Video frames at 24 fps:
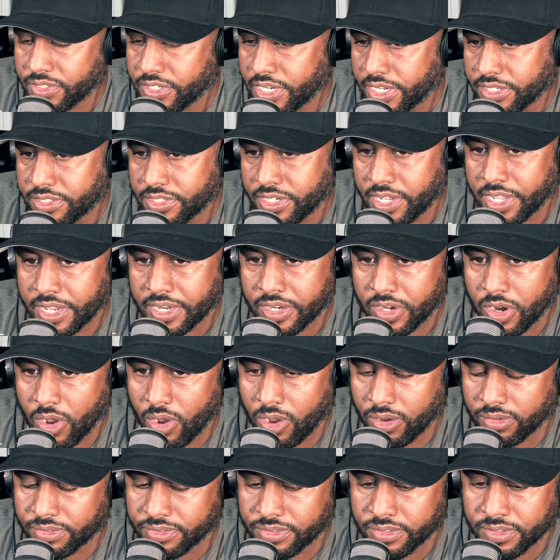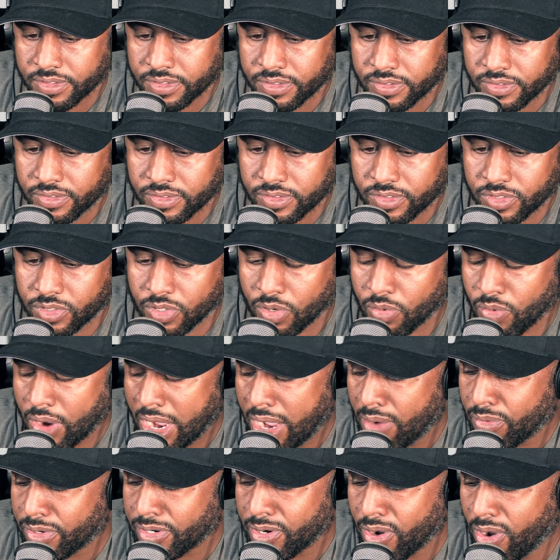just getting off. So
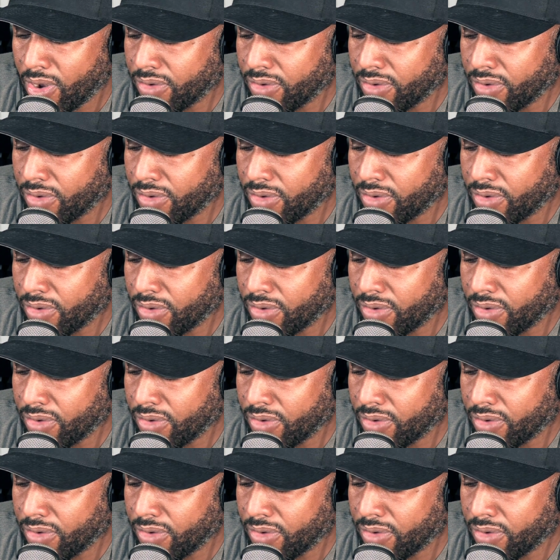why would an